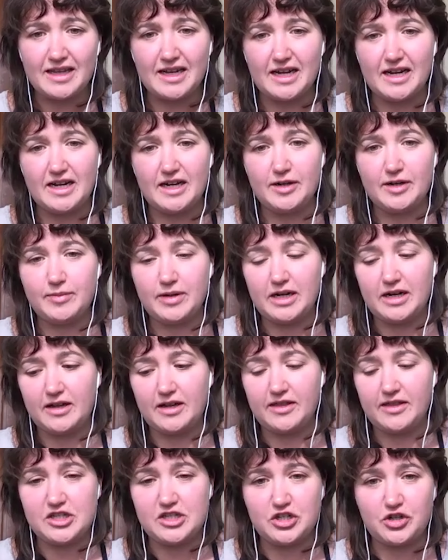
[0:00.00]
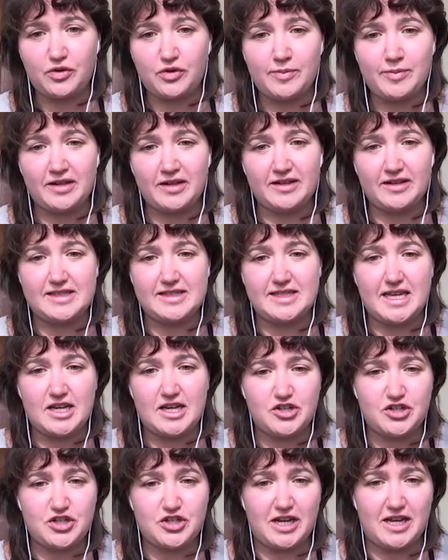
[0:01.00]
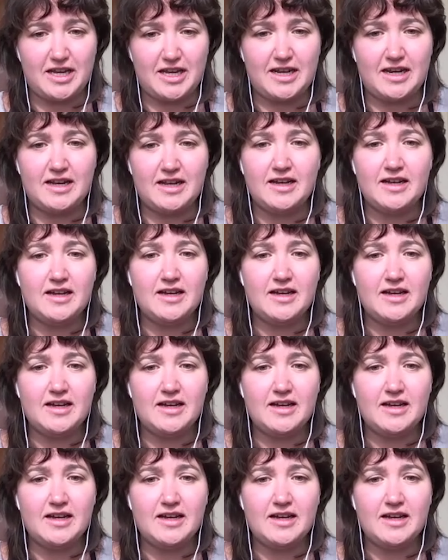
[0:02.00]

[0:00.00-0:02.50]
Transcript: um, the decriminalization